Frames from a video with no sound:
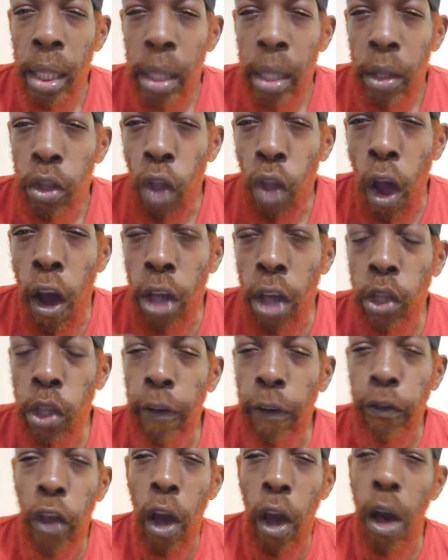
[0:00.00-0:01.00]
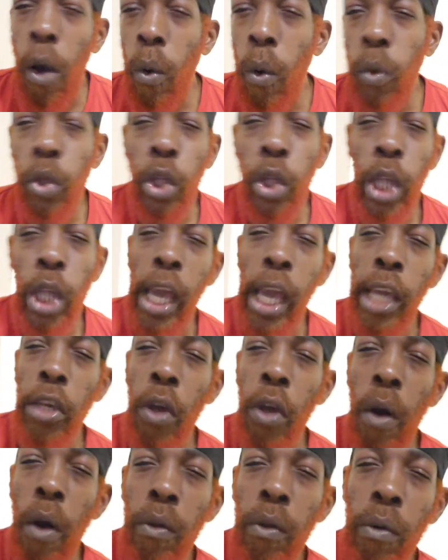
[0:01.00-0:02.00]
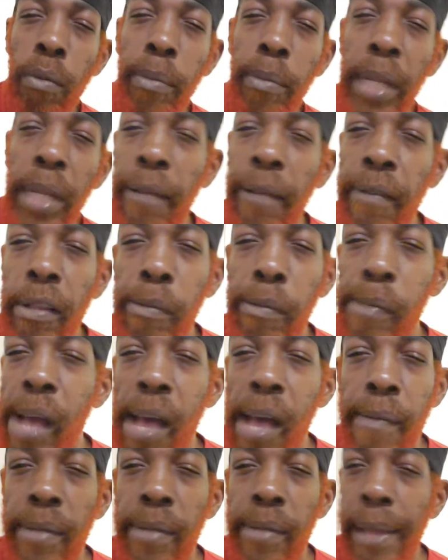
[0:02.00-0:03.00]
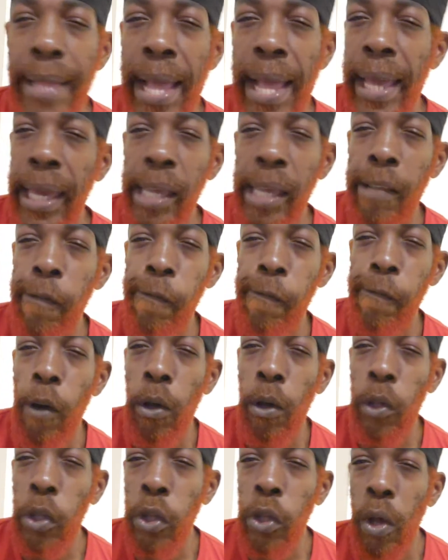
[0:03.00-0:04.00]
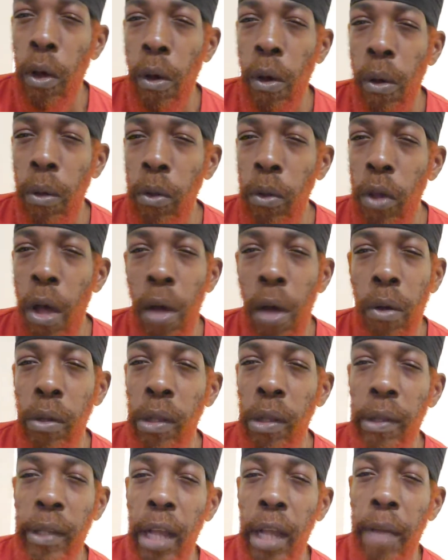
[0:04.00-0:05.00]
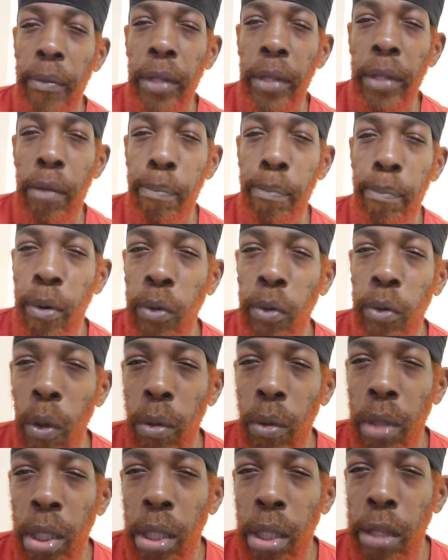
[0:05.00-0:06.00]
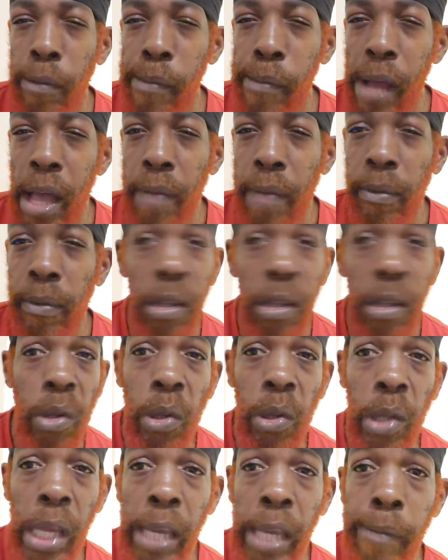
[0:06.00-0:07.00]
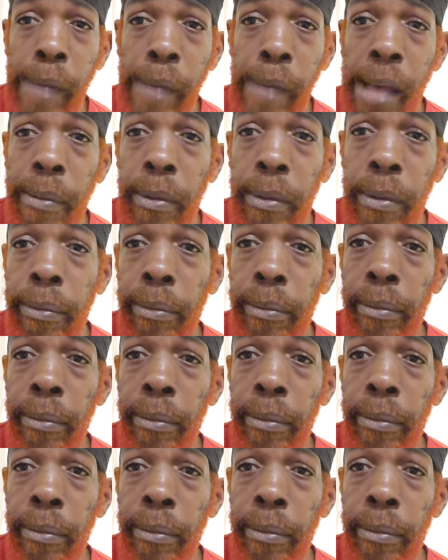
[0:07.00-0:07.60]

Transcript: Those of y'all who say y'all don't believe in the Bible, I'm not here to force y'all. Y'all going to tell me there are books older than the Bible. It's the same Bible.